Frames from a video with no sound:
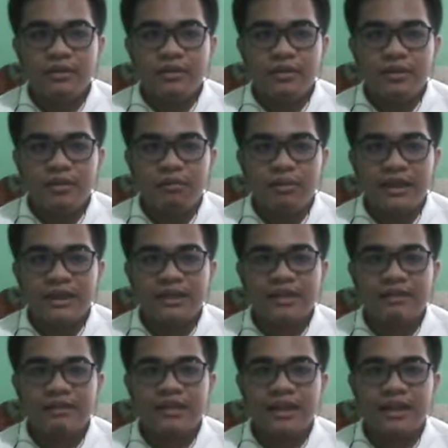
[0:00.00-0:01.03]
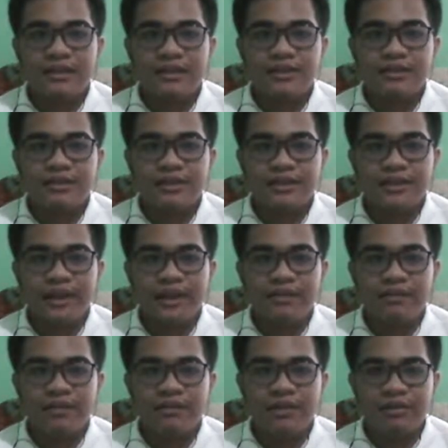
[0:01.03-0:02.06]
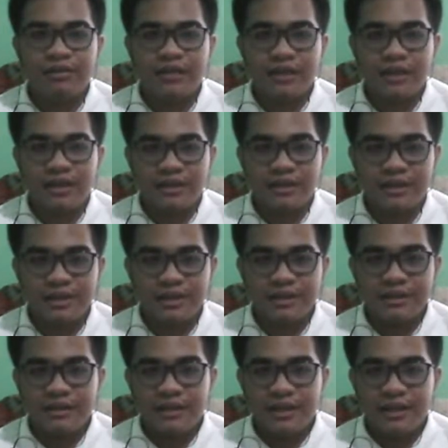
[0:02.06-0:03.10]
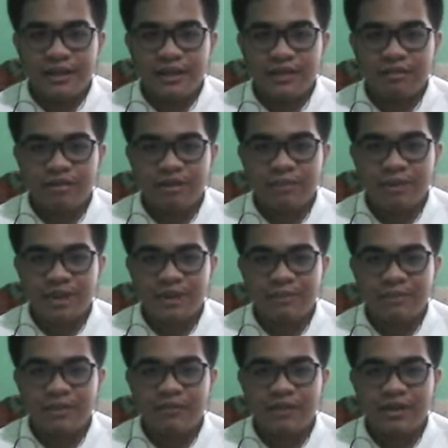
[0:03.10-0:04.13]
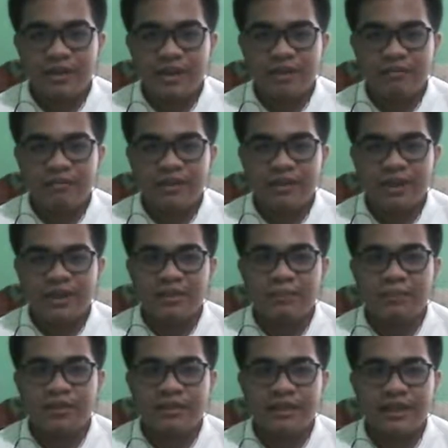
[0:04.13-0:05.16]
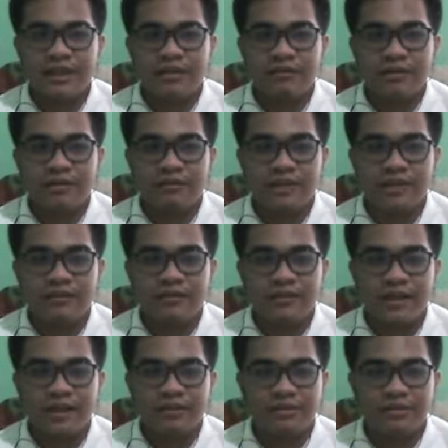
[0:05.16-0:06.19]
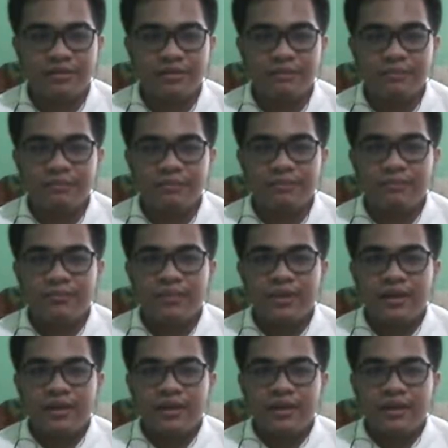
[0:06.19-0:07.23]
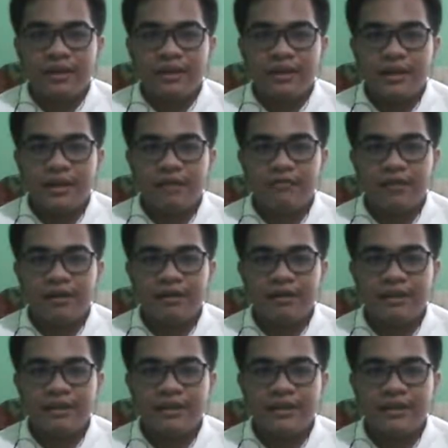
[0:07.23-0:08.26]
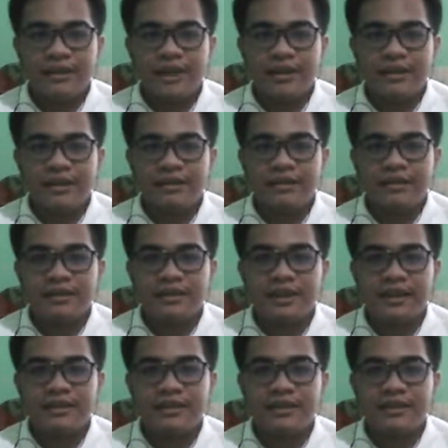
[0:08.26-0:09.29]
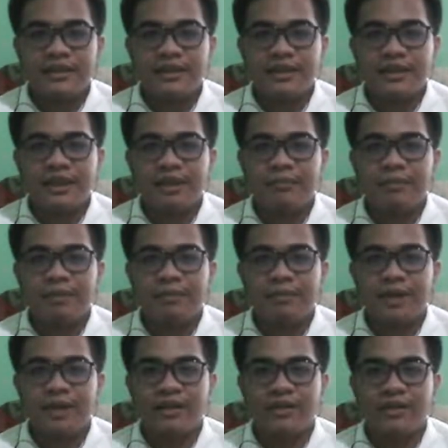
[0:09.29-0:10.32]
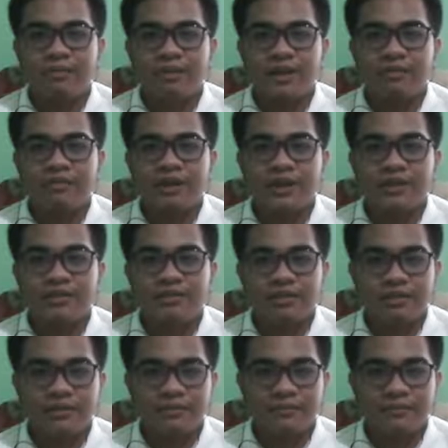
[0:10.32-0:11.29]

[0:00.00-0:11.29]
The wings are attached to the side of the fuselage and is responsible for the lift that supports the aircraft in flight. They can vary on design, sizes, and shape depending on the manufacturer.